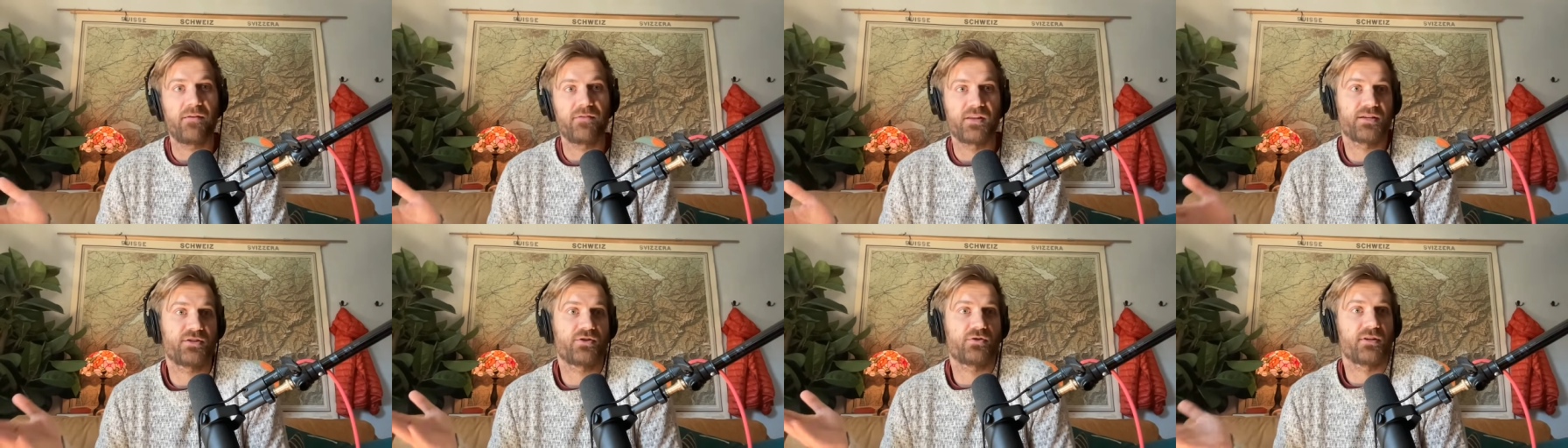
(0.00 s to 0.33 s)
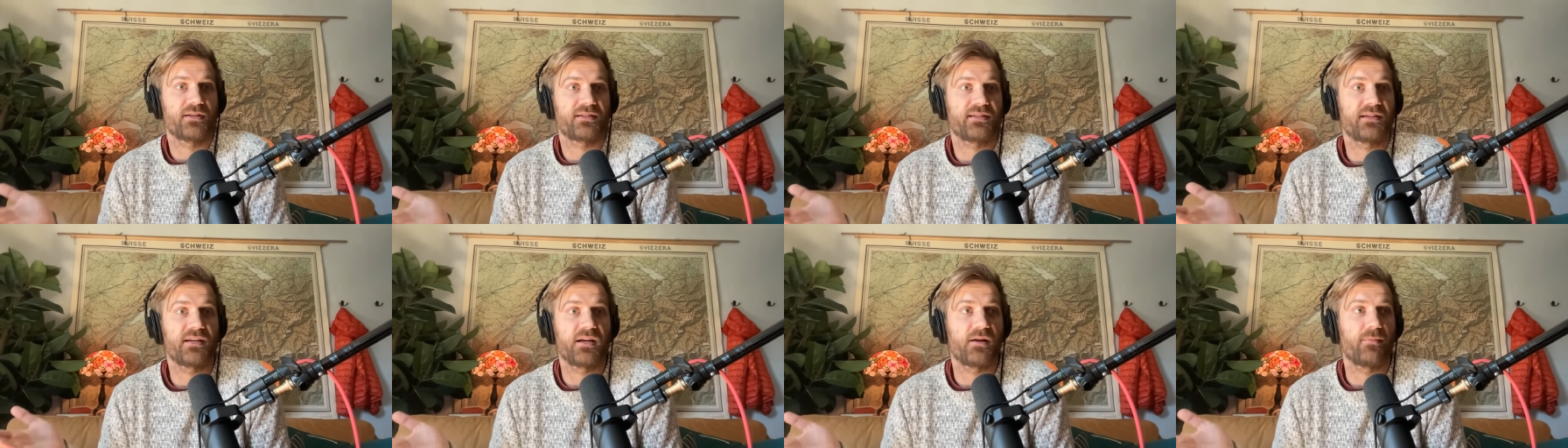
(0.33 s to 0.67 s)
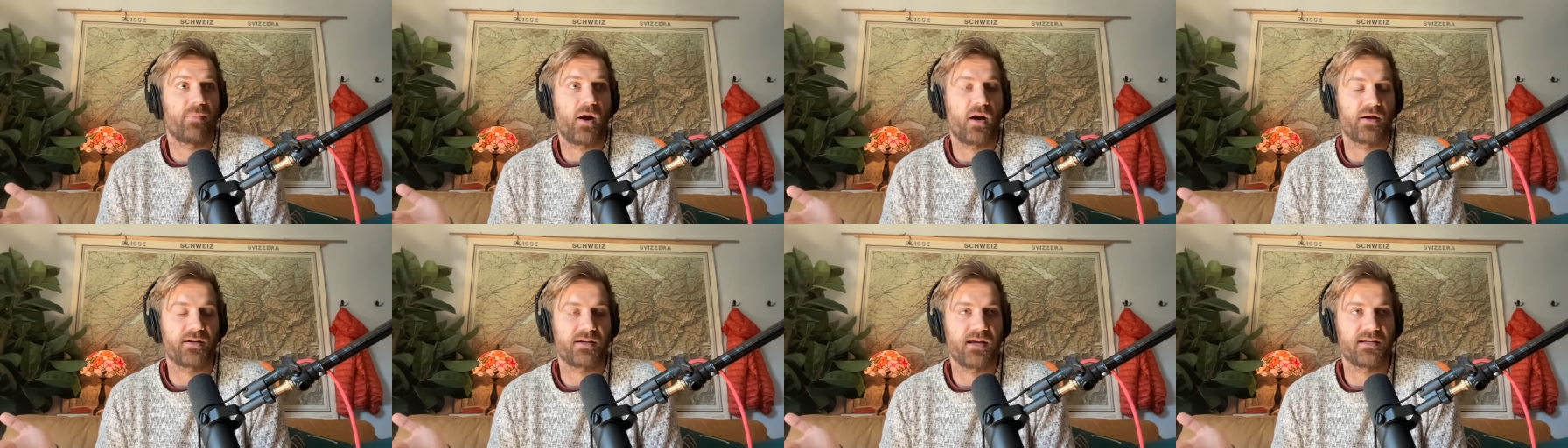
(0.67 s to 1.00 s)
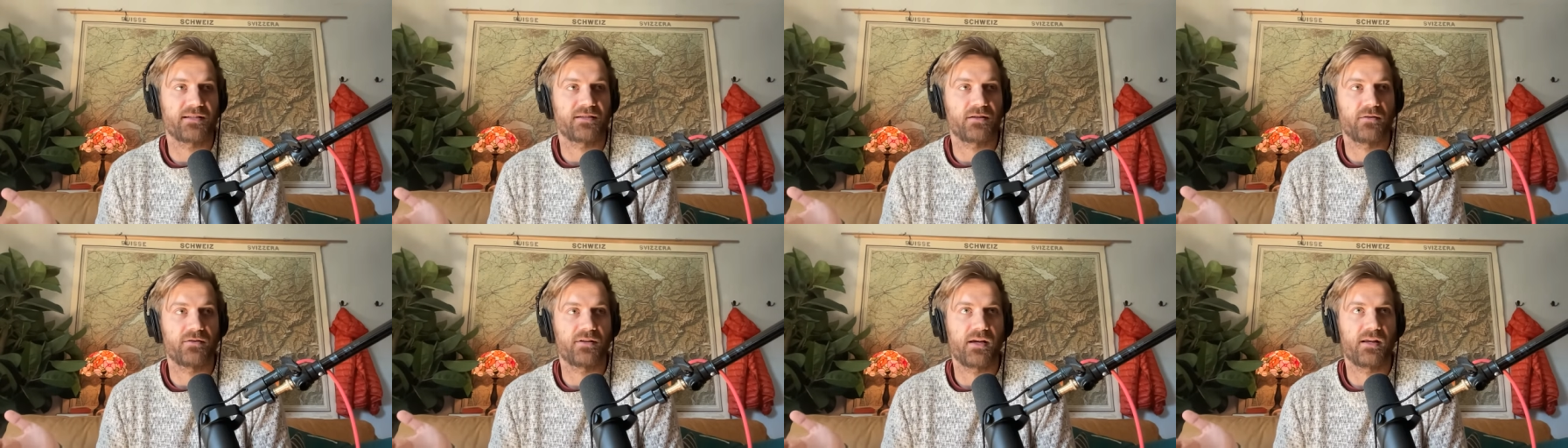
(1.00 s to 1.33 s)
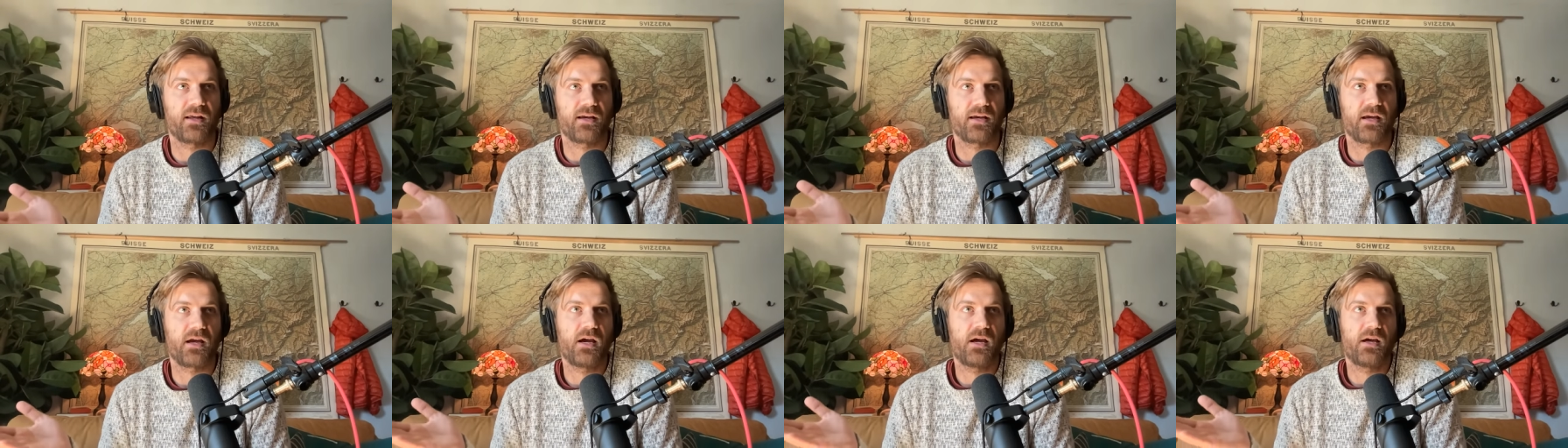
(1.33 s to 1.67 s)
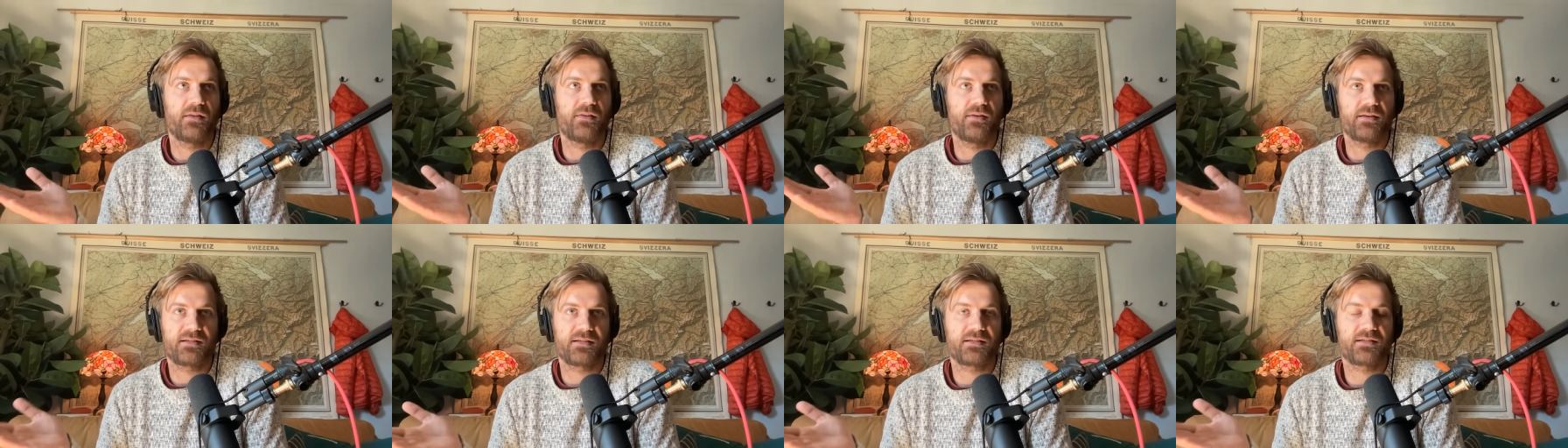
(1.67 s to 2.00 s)
Unless you're listening to podcasts all day, like
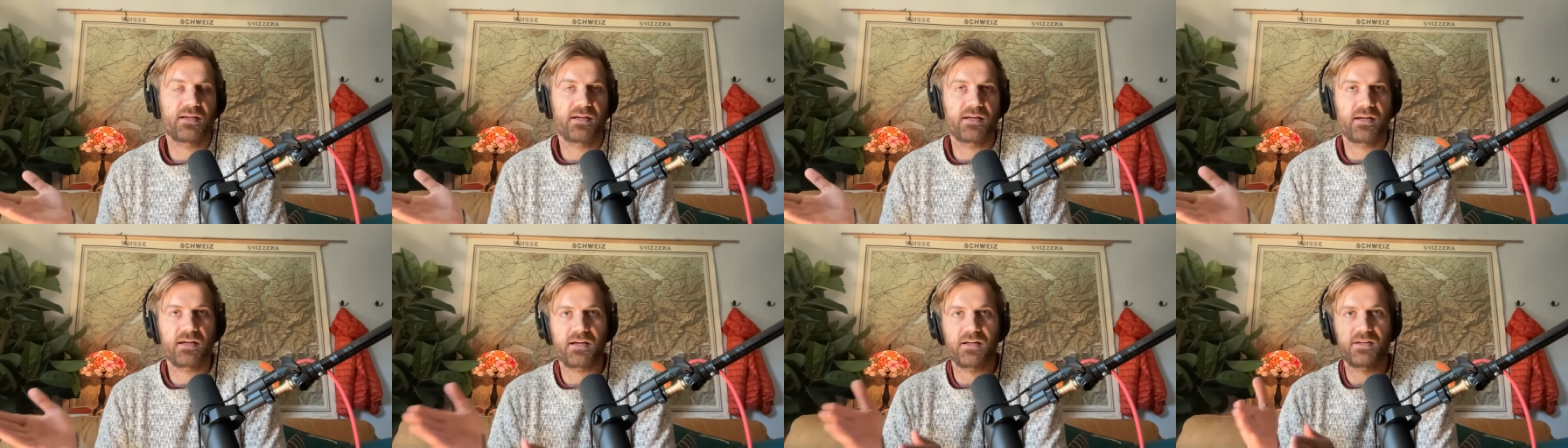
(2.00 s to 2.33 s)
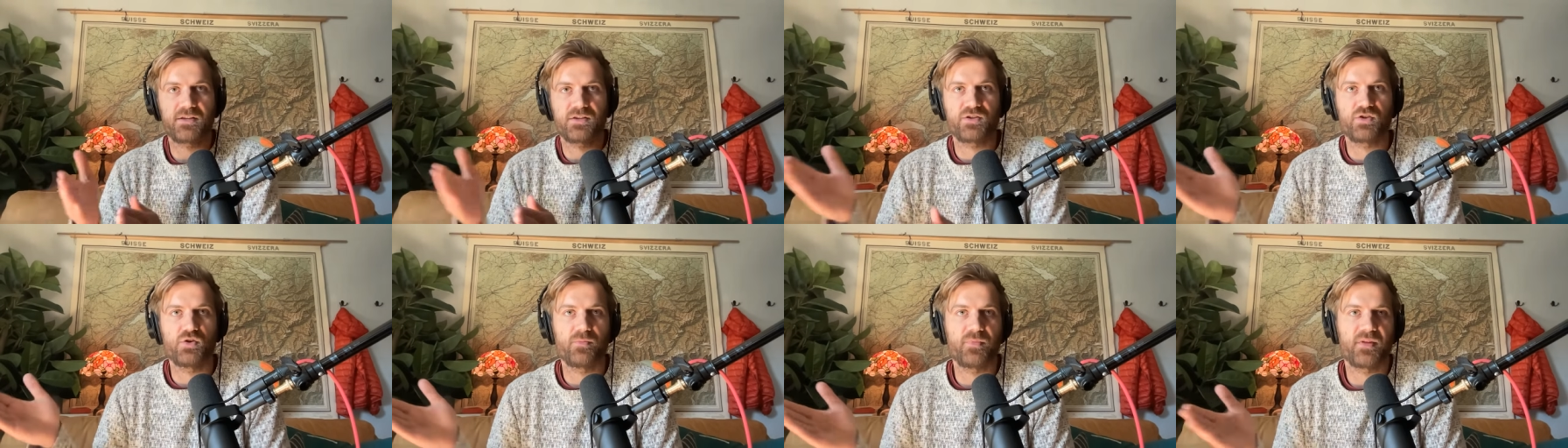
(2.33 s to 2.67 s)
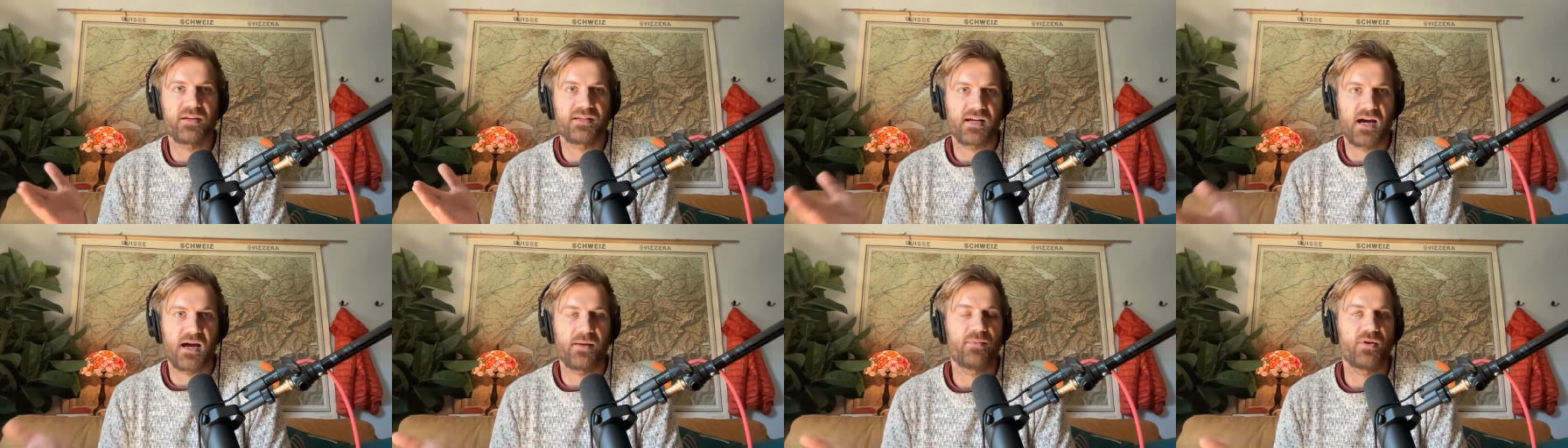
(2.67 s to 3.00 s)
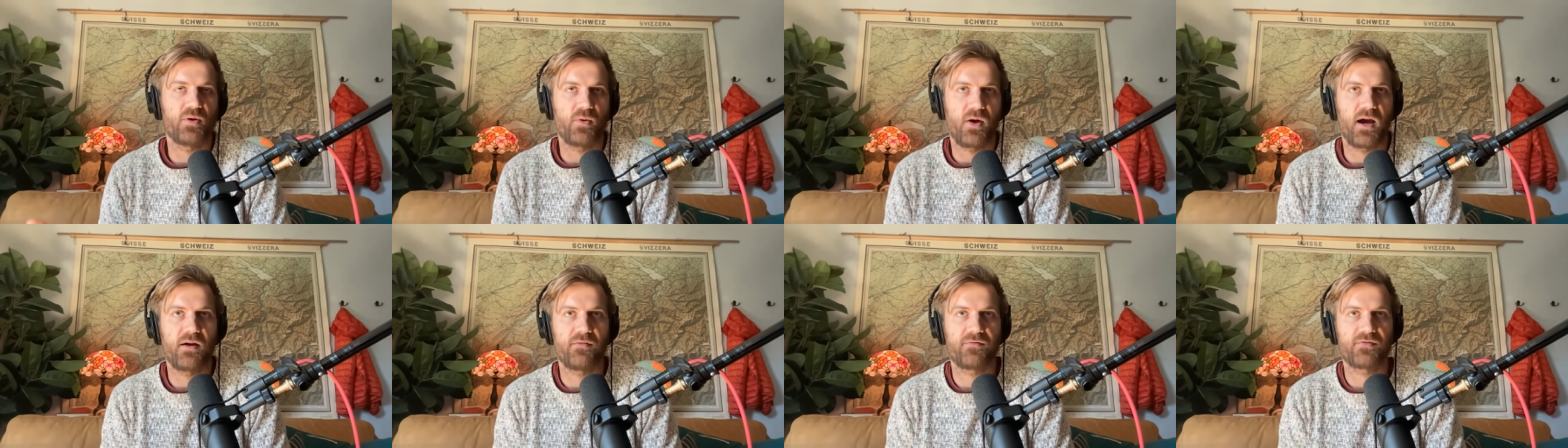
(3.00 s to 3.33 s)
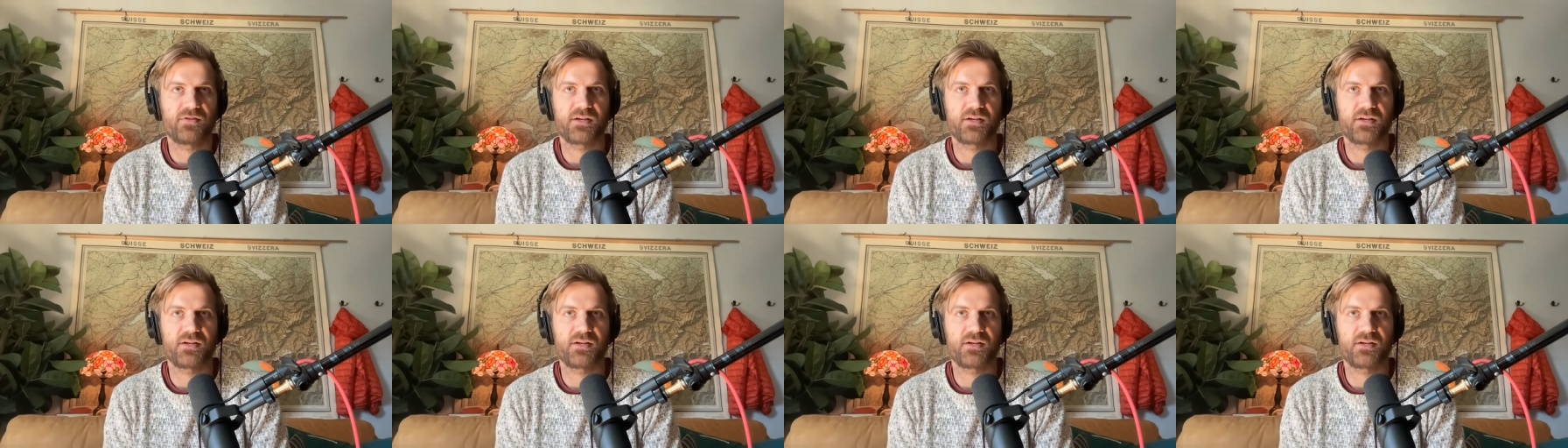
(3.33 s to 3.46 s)
this is going to consume the time you have to